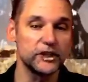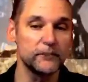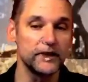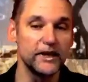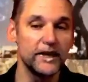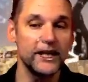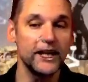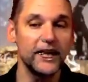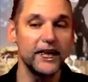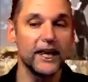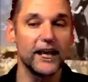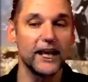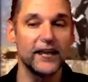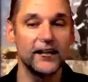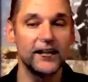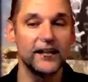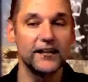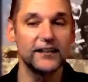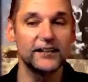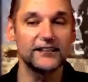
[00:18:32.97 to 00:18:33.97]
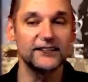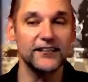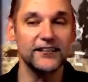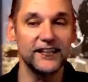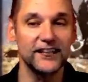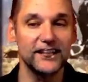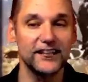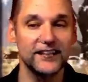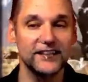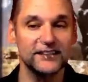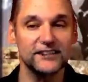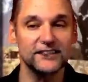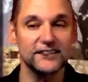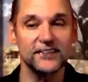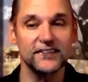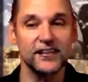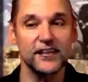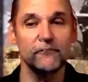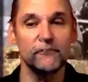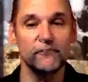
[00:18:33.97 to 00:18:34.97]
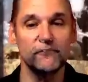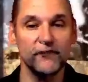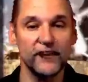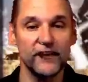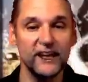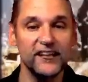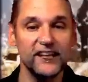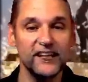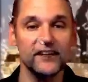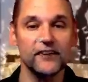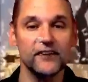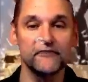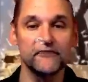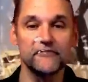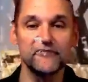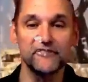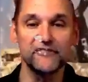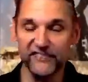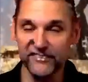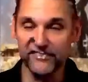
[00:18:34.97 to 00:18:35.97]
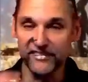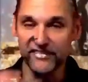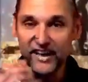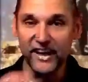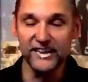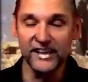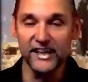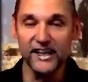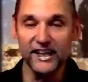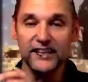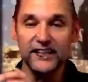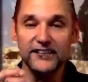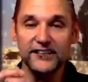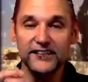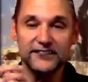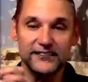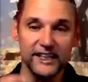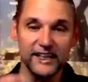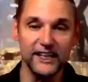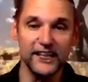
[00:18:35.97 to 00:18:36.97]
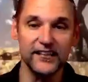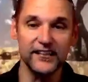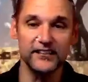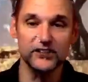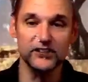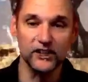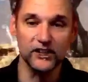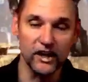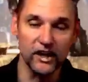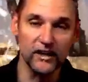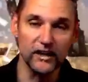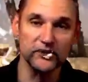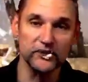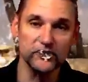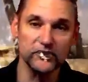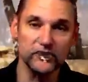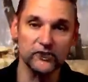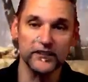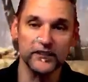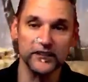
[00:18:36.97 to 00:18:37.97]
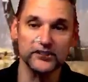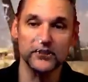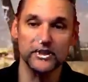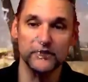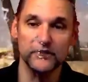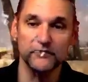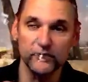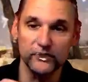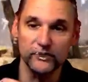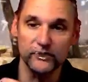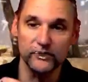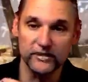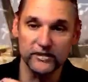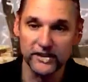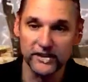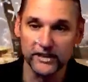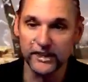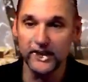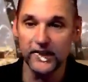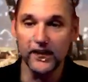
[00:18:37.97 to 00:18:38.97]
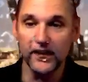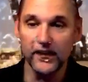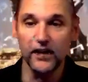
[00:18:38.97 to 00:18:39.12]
And it is in this same vein of thought that Isaiah is contrasting the futility of the